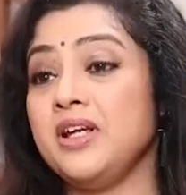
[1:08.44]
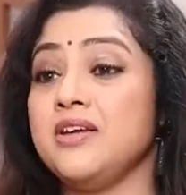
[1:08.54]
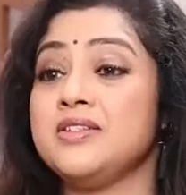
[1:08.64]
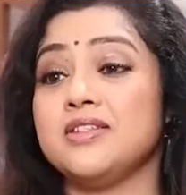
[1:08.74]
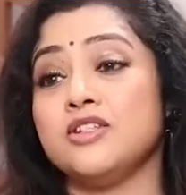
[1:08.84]

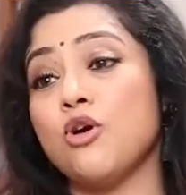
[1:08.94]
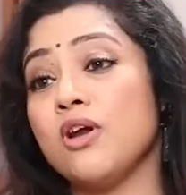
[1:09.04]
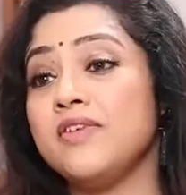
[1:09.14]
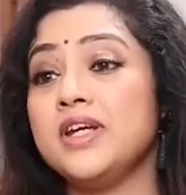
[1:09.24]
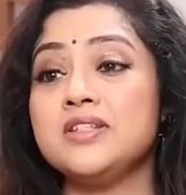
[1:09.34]
happening, it's
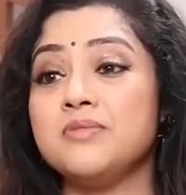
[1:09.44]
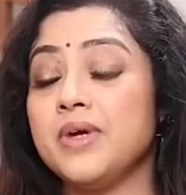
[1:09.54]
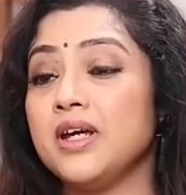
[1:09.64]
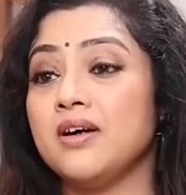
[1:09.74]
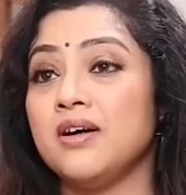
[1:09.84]
always
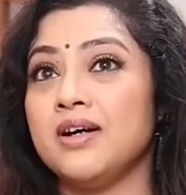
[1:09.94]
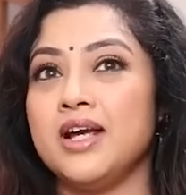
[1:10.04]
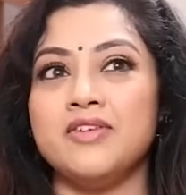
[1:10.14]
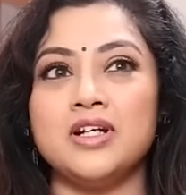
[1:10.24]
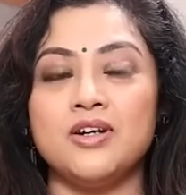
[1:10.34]
a big
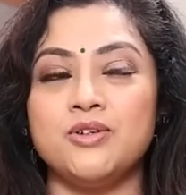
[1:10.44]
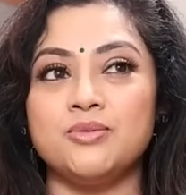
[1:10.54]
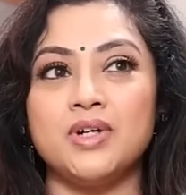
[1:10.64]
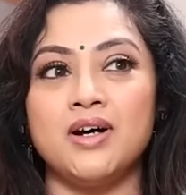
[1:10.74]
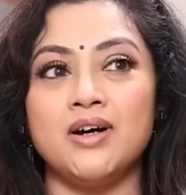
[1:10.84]

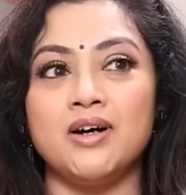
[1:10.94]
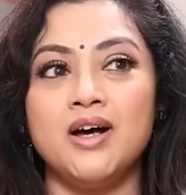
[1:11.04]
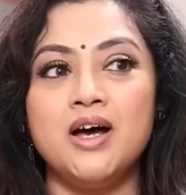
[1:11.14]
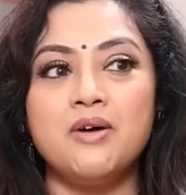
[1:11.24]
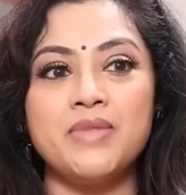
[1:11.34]
eventaru.
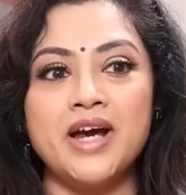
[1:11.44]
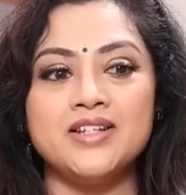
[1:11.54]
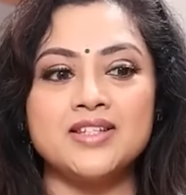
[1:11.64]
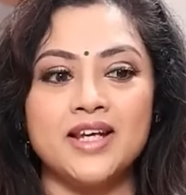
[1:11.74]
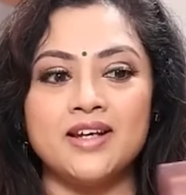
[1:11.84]

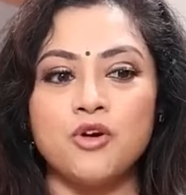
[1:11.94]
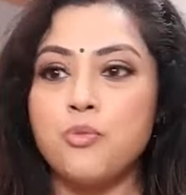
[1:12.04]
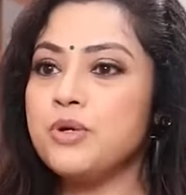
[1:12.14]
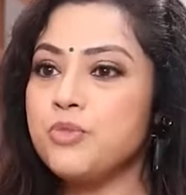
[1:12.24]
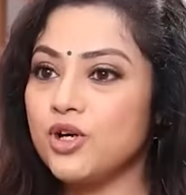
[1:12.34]
Mine is like
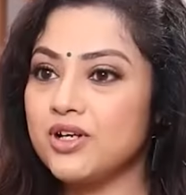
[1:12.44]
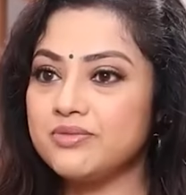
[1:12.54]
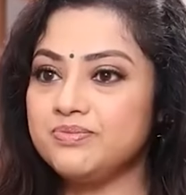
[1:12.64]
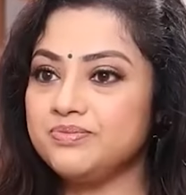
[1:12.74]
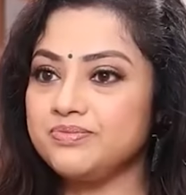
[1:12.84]
an open book.